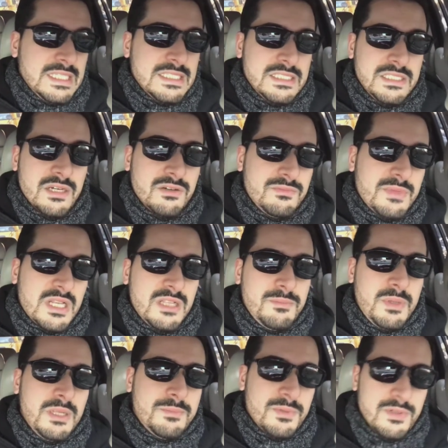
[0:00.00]
I've known many
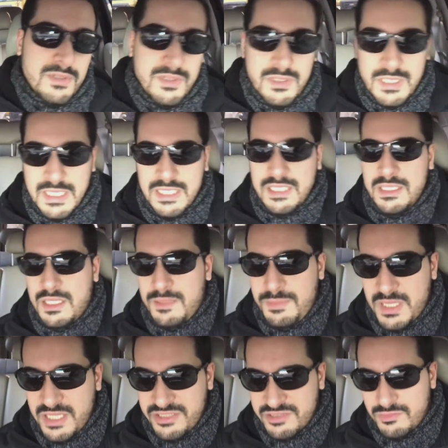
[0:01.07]
people that
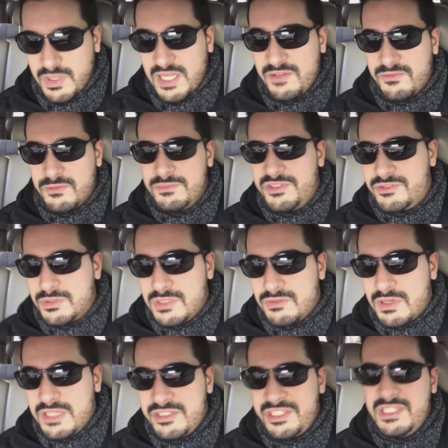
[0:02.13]
passed away from street
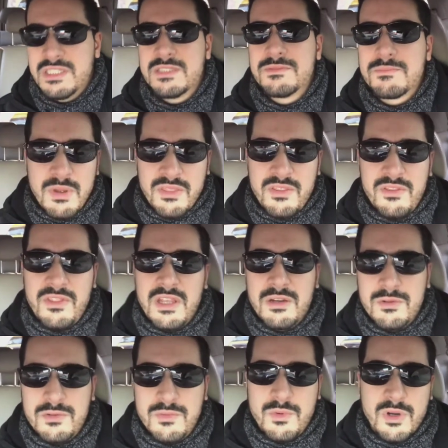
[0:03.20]
racing, whether they
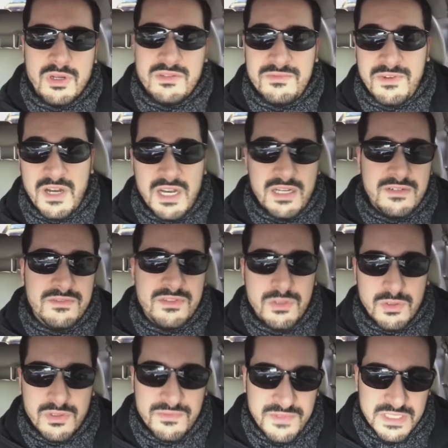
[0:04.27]
were involved
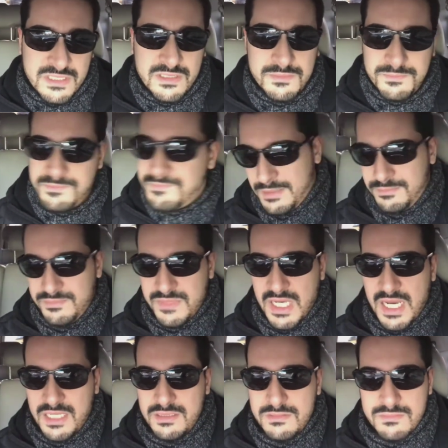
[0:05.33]
or a victim. I'm
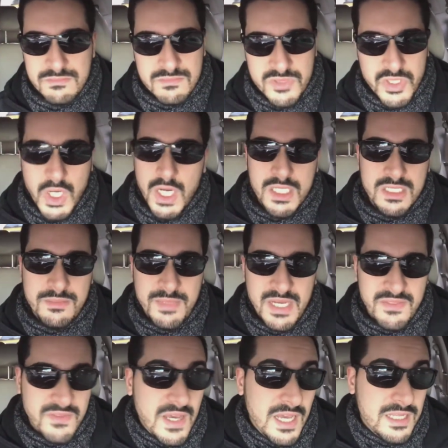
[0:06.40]
not talking
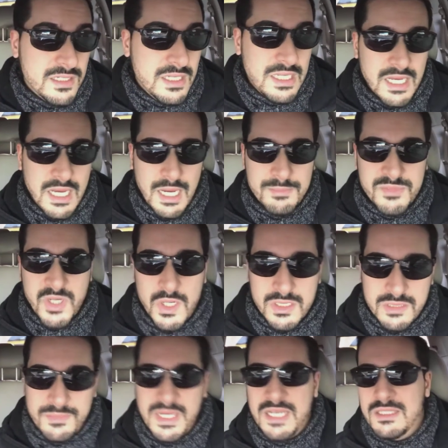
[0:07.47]
about that. I'm
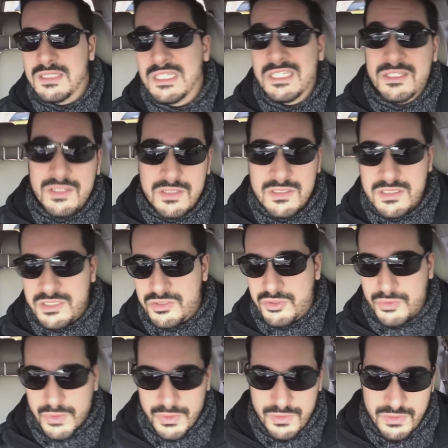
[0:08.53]
talking about legal,
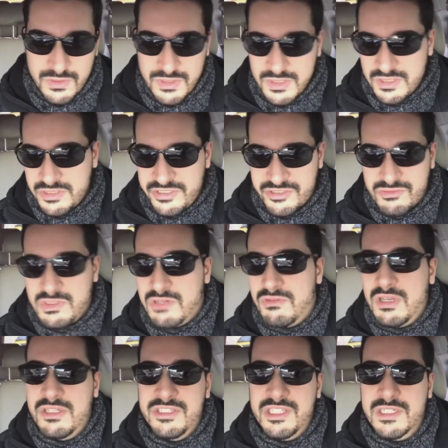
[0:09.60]
controlled street
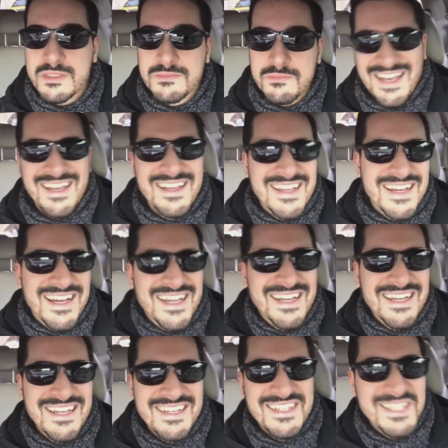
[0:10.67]
racing.
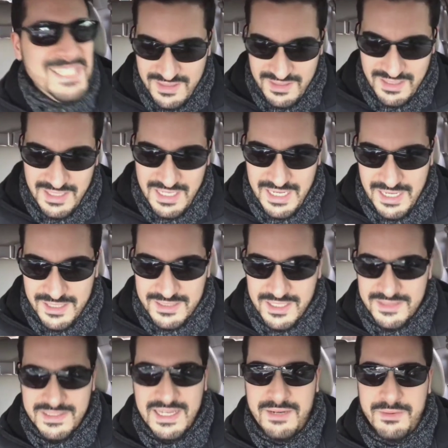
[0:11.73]
Yeah, I'll
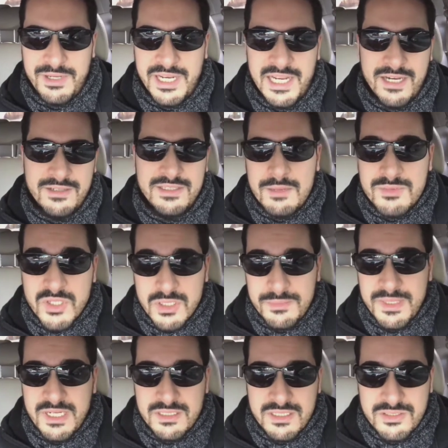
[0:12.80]
cut that one out. I'm talking
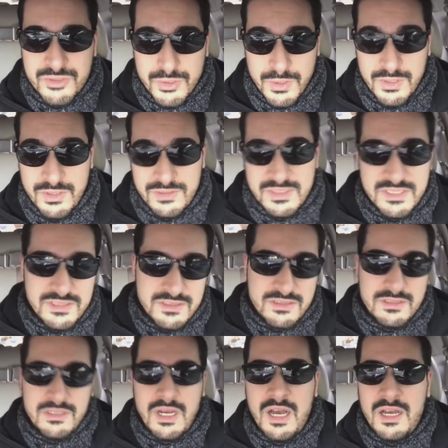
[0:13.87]
about controlled,
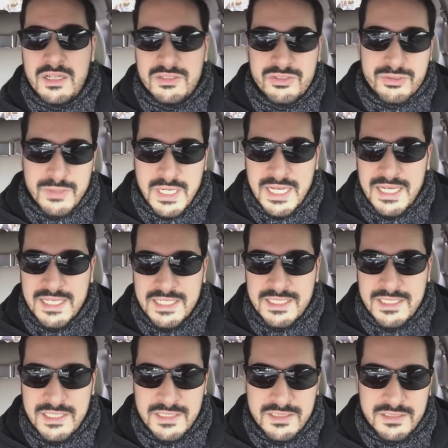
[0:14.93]
on-track
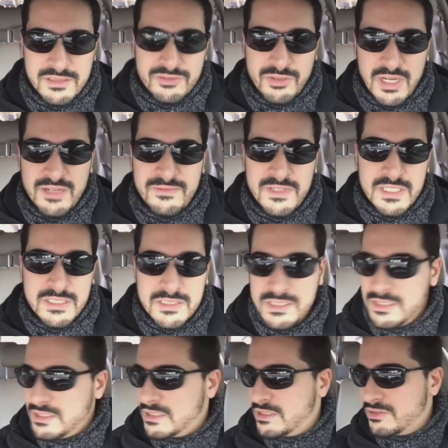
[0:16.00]
driving,
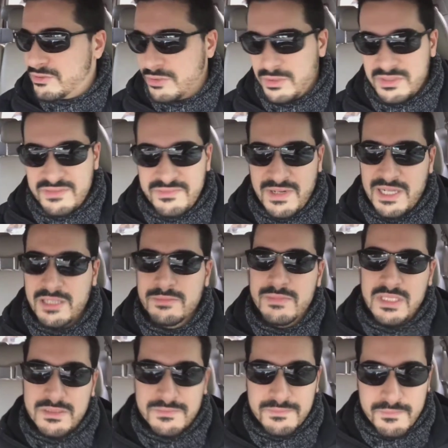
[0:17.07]
controlled
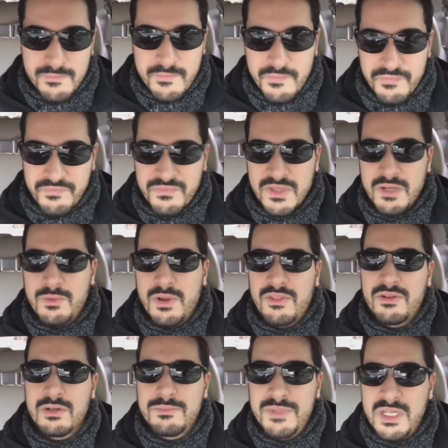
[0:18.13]
environment,
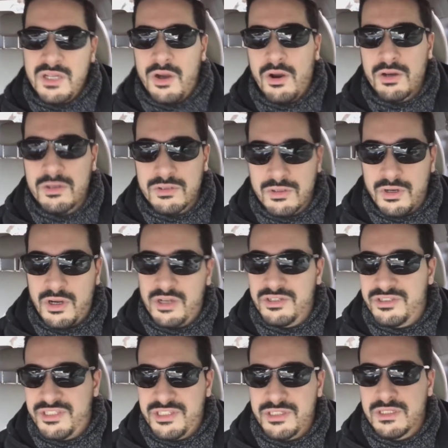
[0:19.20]
whether it be
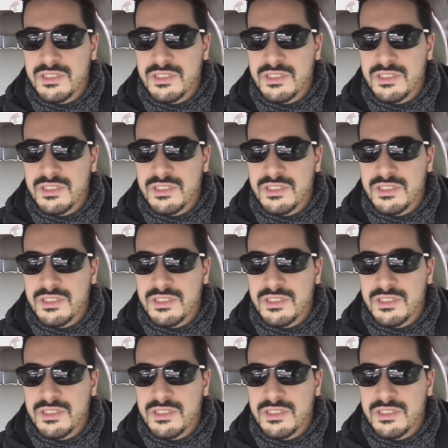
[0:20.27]
autocross,